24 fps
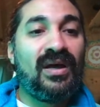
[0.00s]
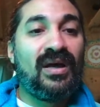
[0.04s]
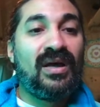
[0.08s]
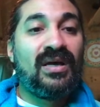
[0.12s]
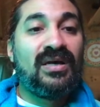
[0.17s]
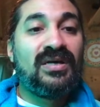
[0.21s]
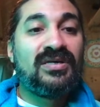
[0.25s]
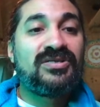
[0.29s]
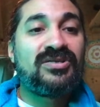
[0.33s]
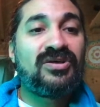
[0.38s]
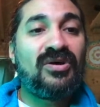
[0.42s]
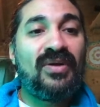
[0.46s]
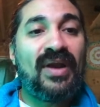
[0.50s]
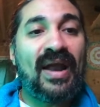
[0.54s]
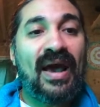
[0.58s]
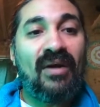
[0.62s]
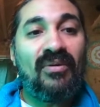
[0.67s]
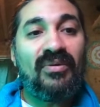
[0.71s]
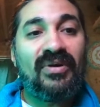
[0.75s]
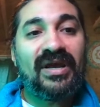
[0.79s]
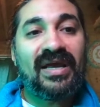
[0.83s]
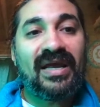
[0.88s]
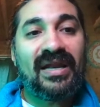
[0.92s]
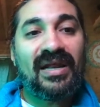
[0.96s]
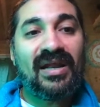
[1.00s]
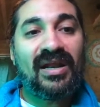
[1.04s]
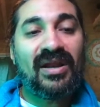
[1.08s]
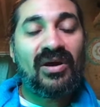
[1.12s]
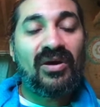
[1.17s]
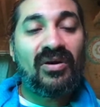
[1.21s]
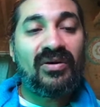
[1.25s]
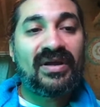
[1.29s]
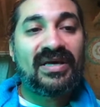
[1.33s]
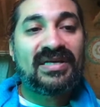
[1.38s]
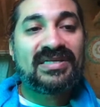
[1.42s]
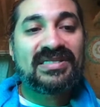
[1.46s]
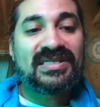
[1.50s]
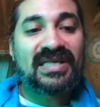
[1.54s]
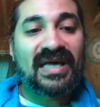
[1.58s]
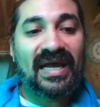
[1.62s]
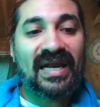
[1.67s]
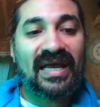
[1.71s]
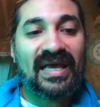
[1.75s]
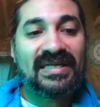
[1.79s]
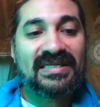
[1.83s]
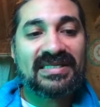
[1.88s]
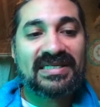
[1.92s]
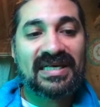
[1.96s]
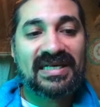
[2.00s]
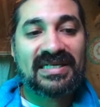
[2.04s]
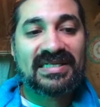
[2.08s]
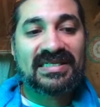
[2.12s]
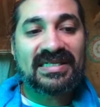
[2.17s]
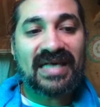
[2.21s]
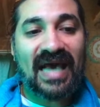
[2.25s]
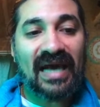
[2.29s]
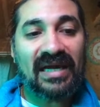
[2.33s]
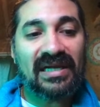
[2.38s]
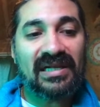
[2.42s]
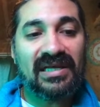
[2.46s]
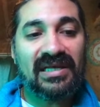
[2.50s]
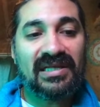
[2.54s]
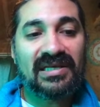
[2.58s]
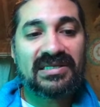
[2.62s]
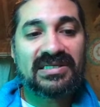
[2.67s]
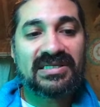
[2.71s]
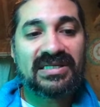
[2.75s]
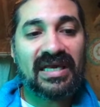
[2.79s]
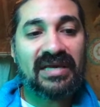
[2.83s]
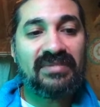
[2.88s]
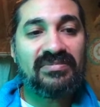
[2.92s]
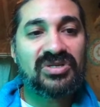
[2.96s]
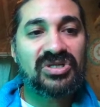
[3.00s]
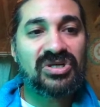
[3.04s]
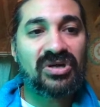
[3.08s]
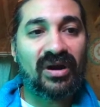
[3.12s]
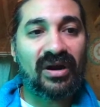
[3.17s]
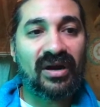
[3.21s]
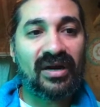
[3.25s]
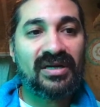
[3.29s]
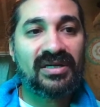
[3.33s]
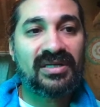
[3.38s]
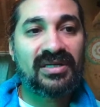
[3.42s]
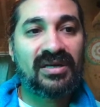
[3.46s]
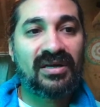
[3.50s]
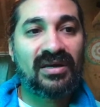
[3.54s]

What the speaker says: So now we're going to notice that it's exactly the same chart.